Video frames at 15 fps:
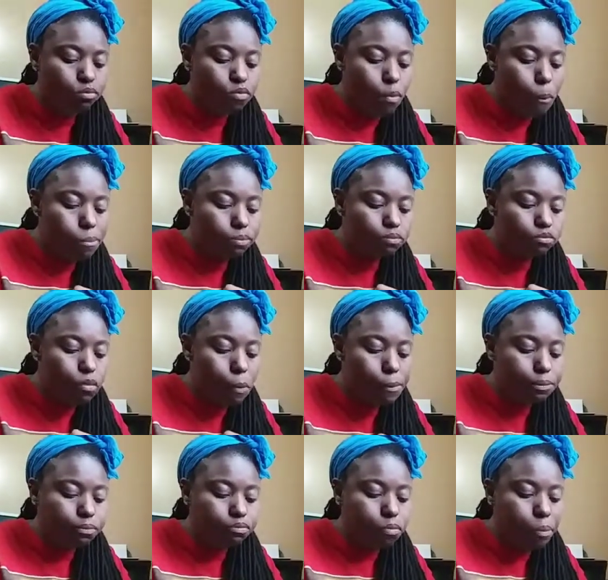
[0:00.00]

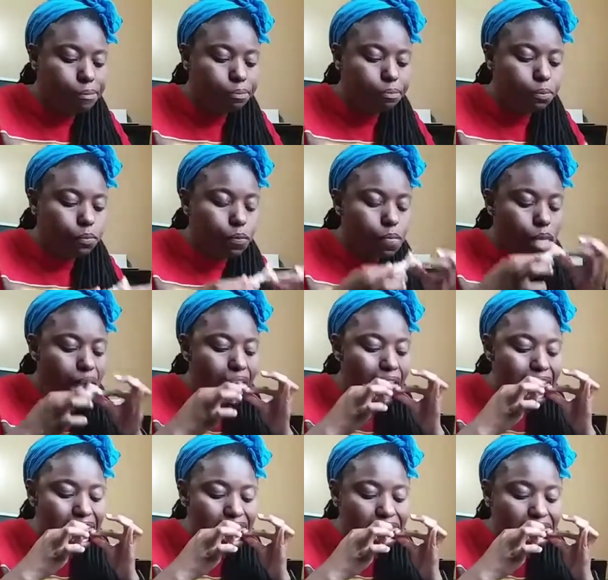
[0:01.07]

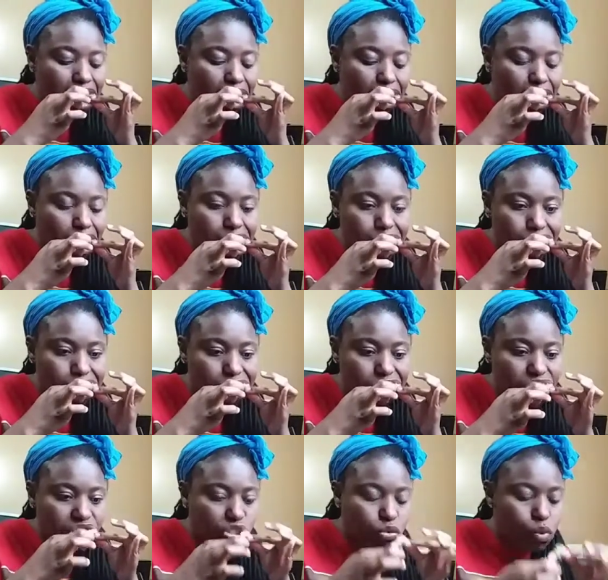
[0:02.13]

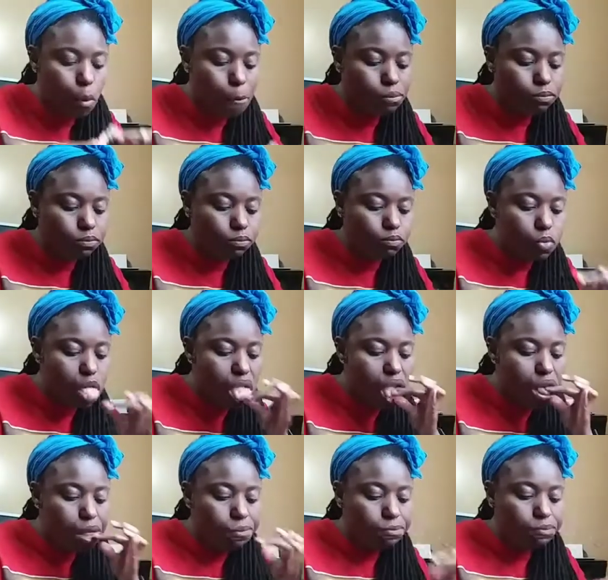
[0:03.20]

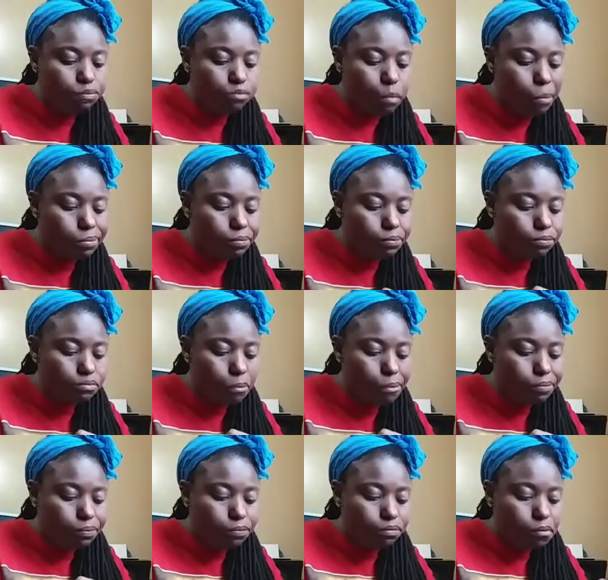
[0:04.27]

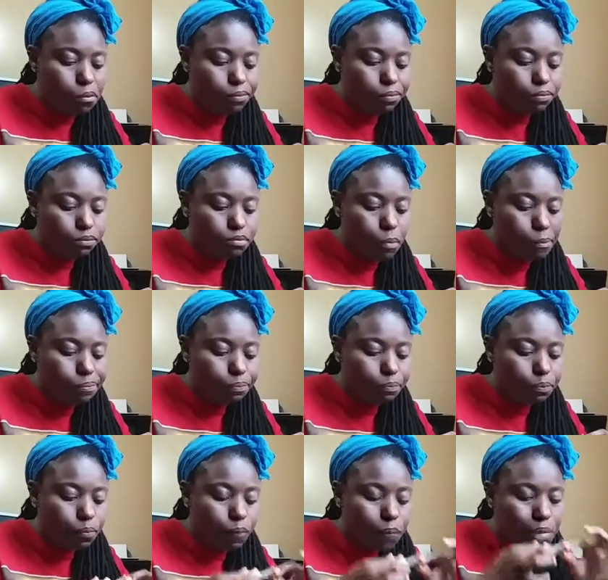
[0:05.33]

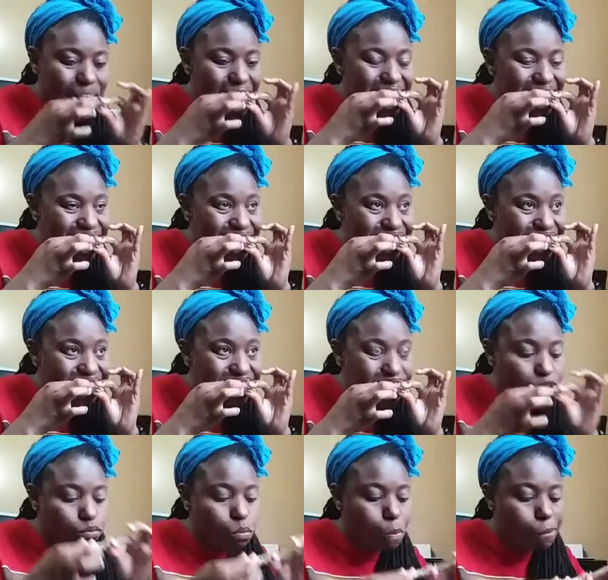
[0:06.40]

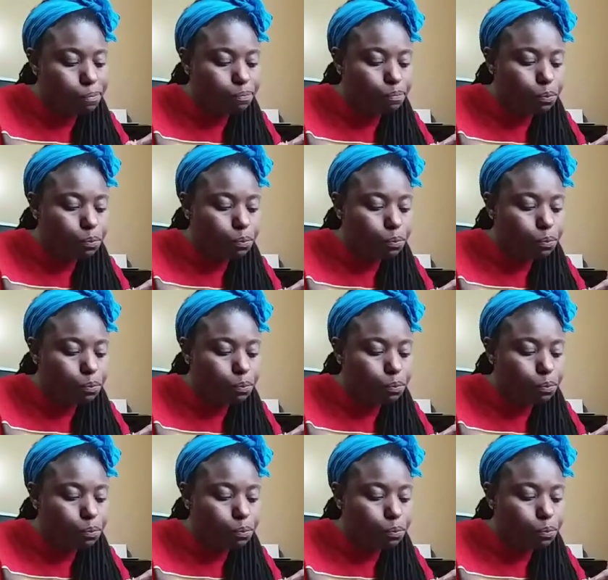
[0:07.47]
(no one is talking)